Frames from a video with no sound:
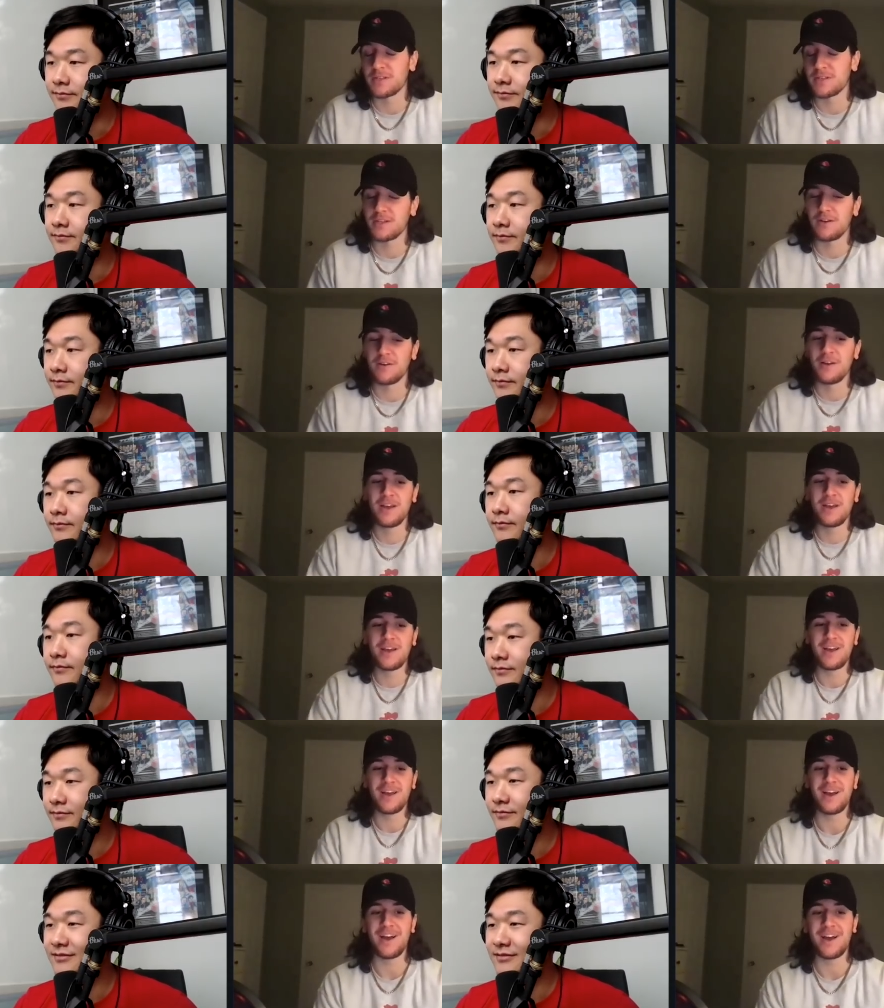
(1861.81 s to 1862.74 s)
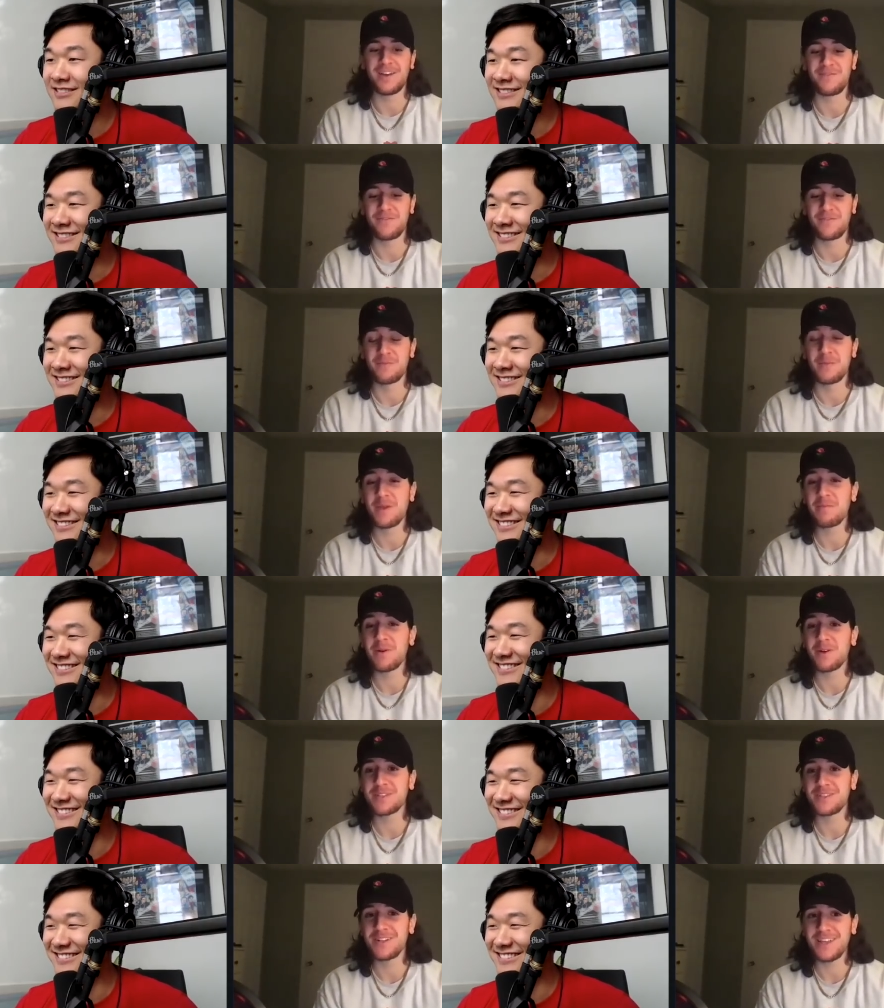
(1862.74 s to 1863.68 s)
Speaker 1: So uh, for me
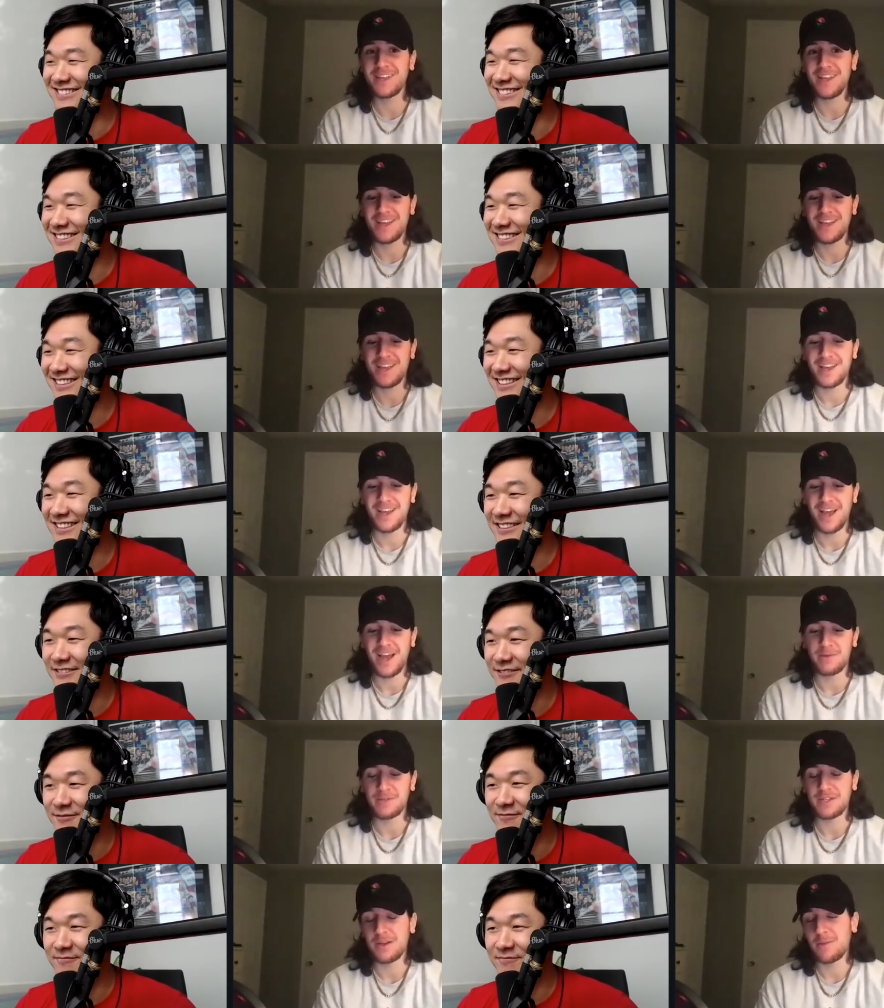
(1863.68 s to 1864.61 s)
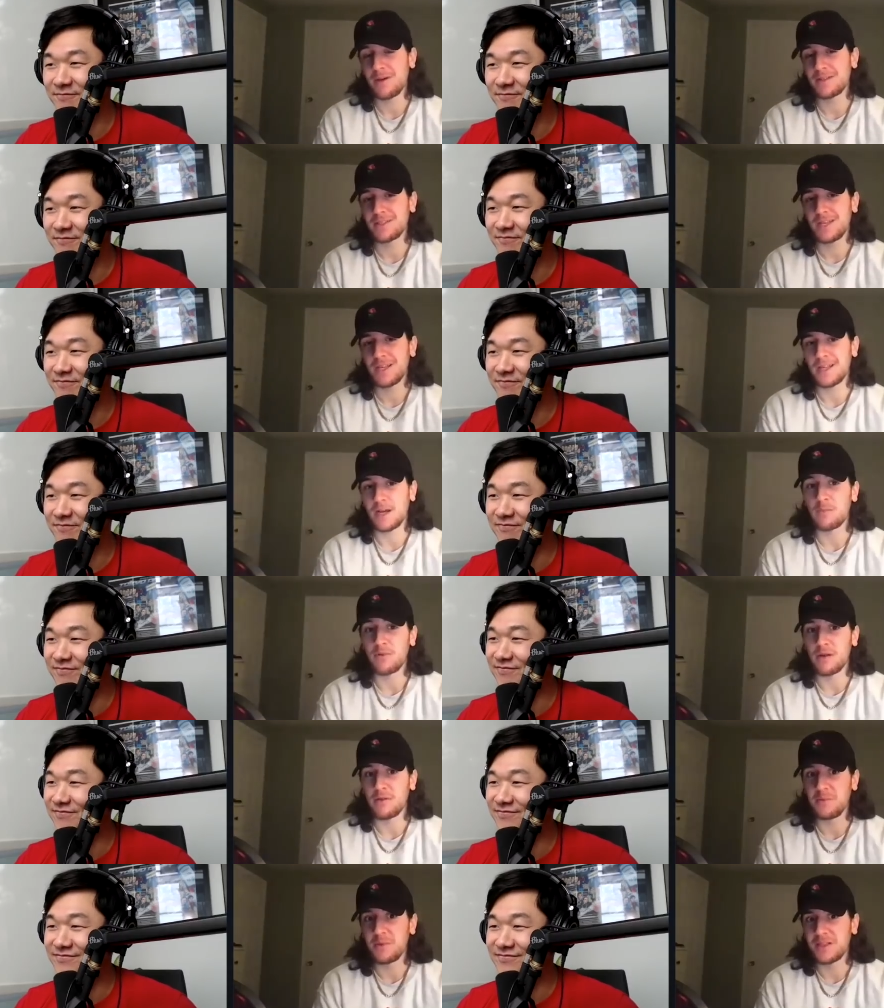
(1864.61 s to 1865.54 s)
personally, I'm just gonna come out and say like I'll
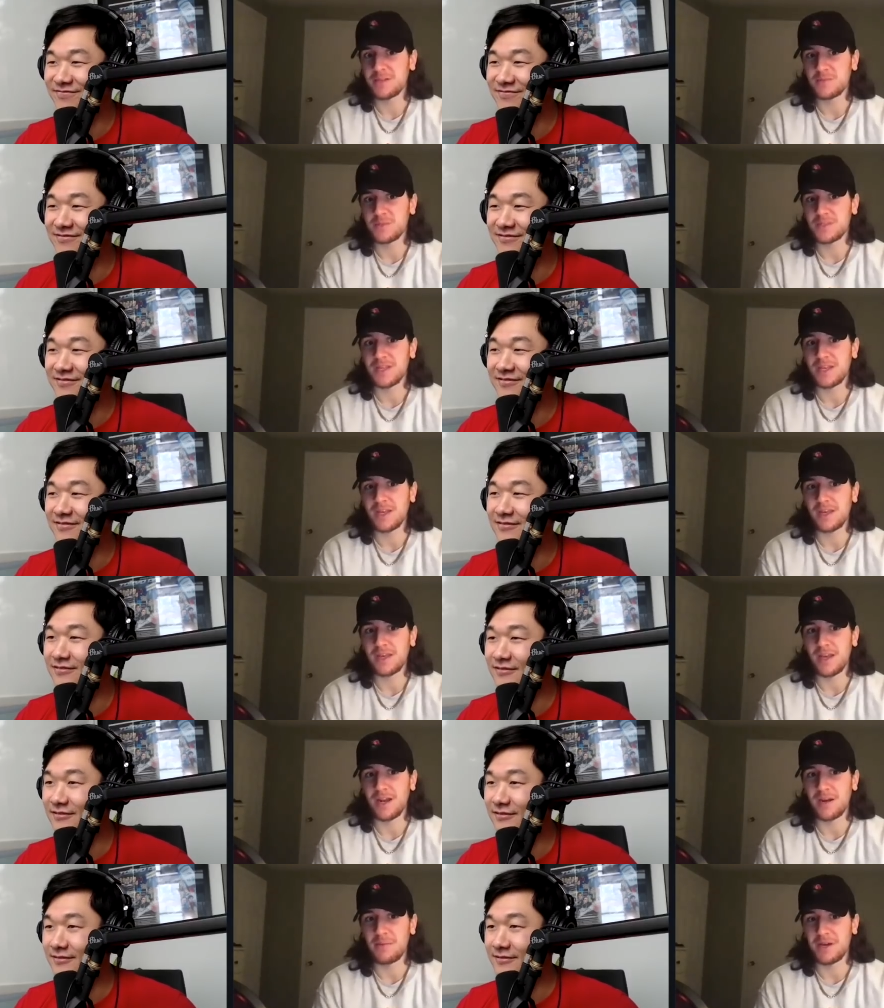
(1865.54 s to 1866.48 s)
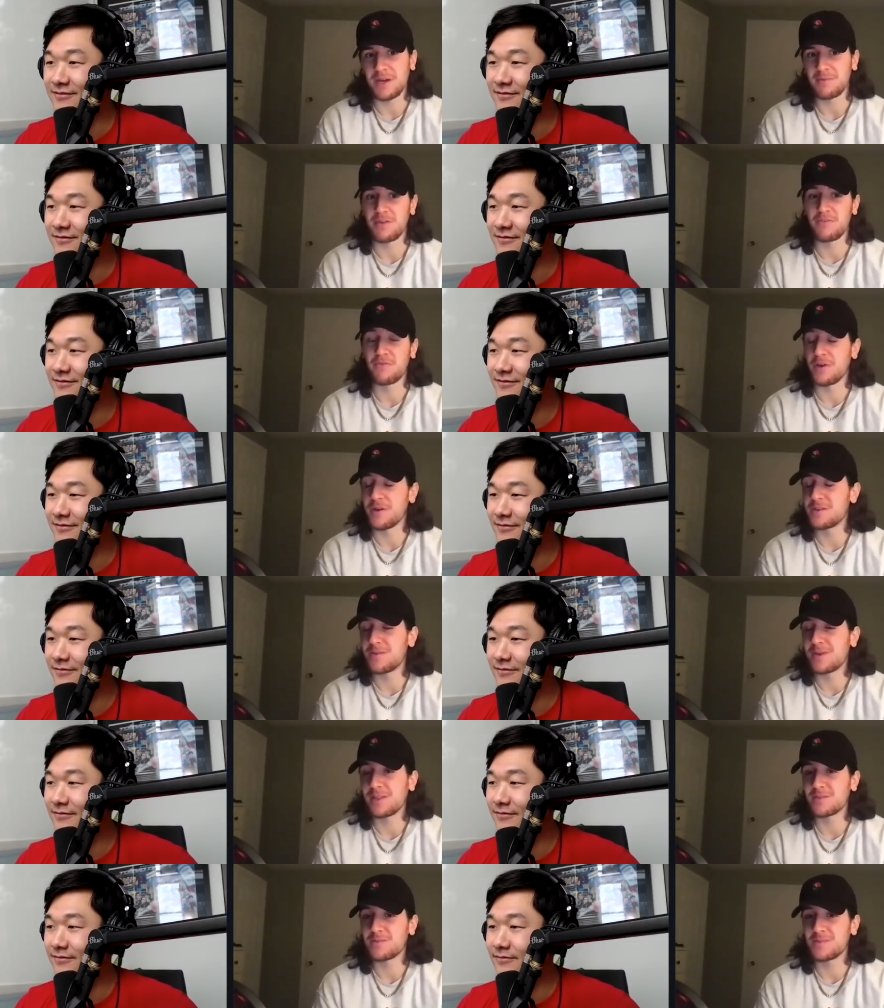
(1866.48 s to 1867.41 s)
probably make this mistake again. I'm not gonna be afraid to
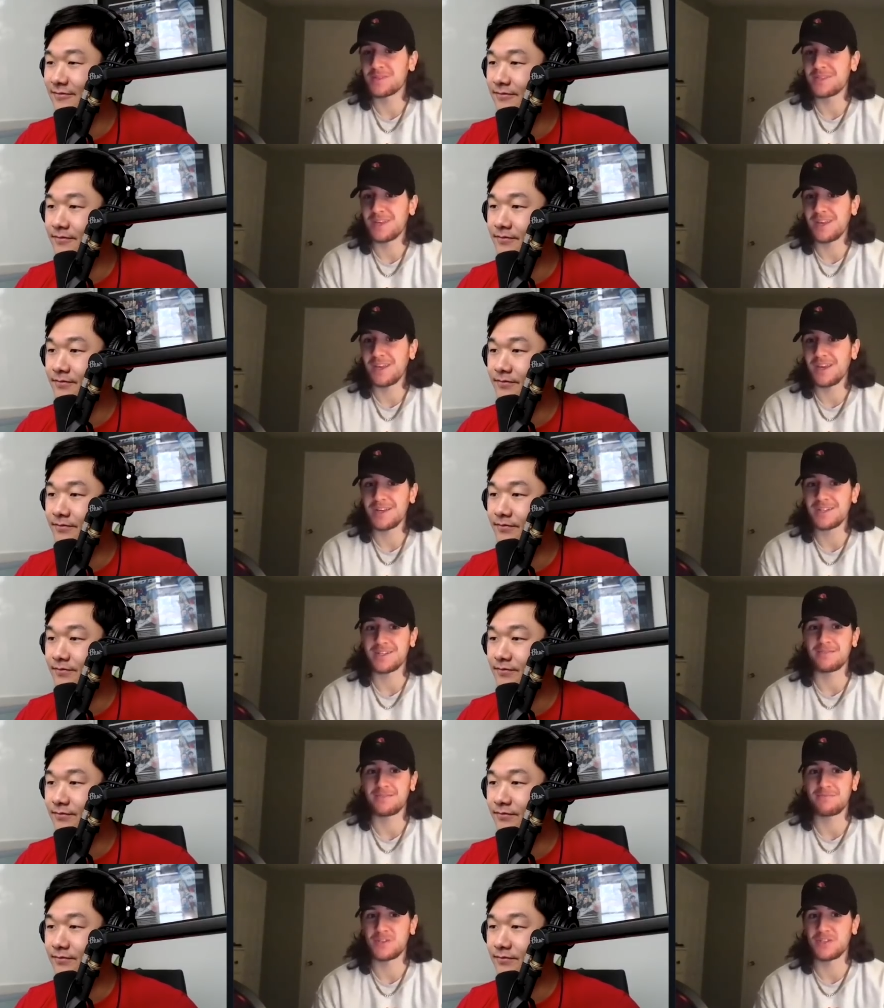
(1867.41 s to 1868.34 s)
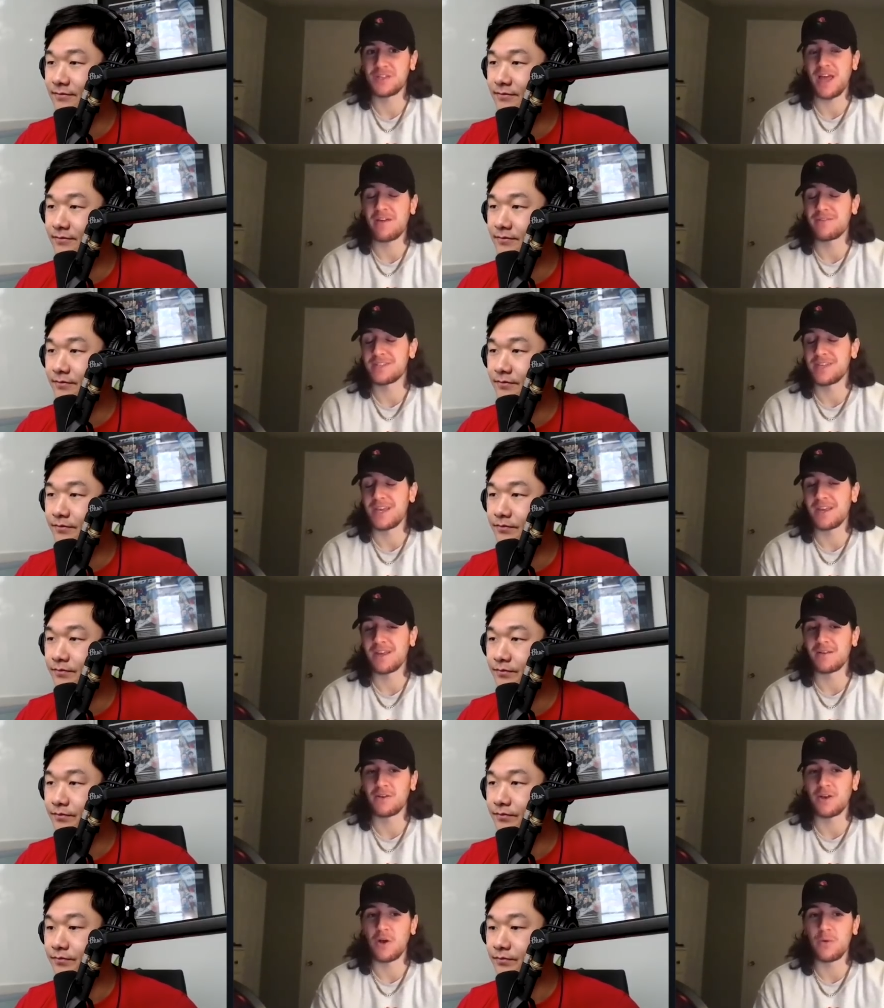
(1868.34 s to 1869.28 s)
make this mistake again because I'll just have a take and
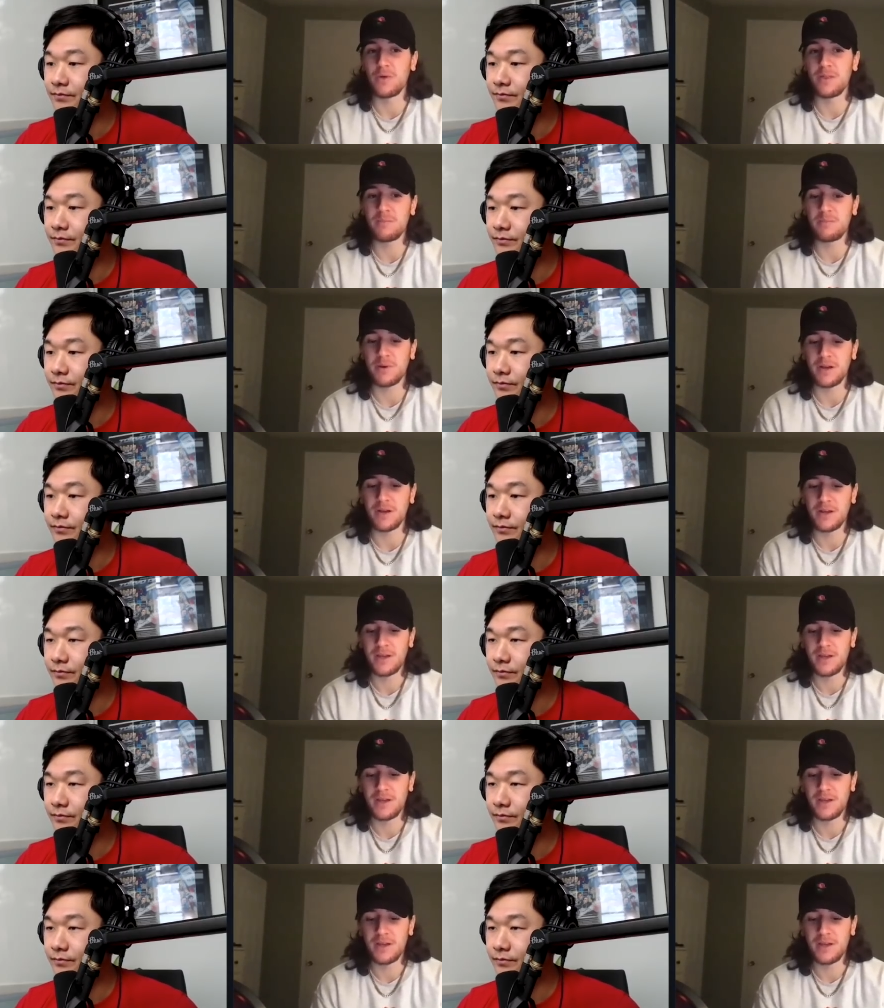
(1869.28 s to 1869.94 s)
go with it. But